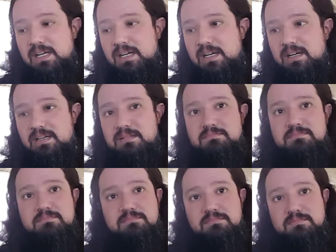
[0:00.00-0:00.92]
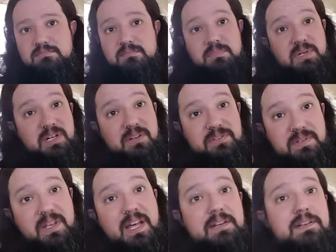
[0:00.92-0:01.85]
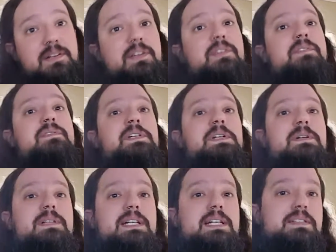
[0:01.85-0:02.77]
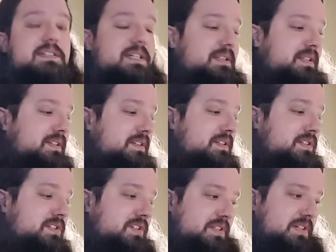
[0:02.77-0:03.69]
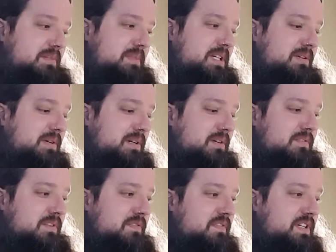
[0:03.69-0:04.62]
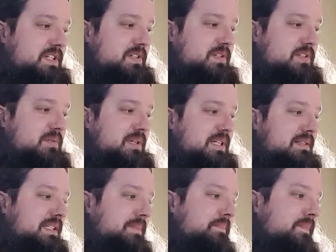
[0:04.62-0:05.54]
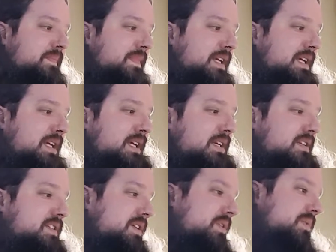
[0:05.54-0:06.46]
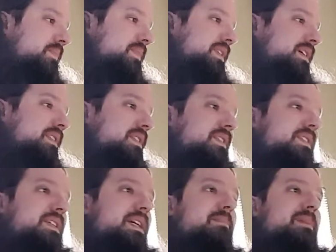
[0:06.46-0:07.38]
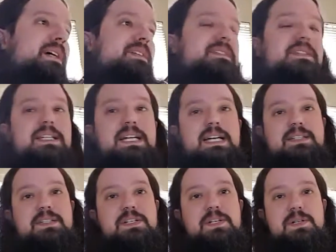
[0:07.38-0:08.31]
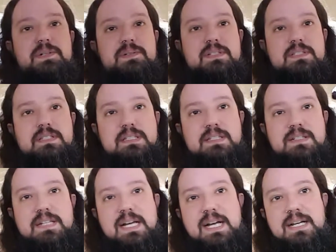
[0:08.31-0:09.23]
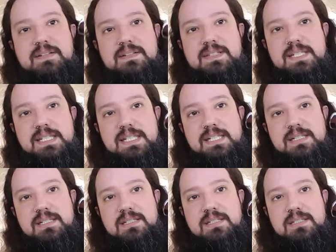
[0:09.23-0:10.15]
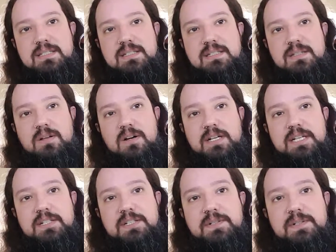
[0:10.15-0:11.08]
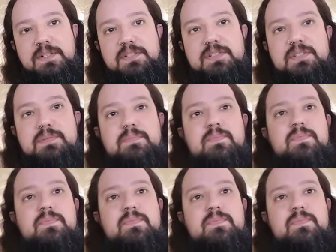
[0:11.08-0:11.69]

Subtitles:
But I'll do that in another video. Like I said, this is just going to be going over the features quickly. So, the same as the S2, this has the locking tuners.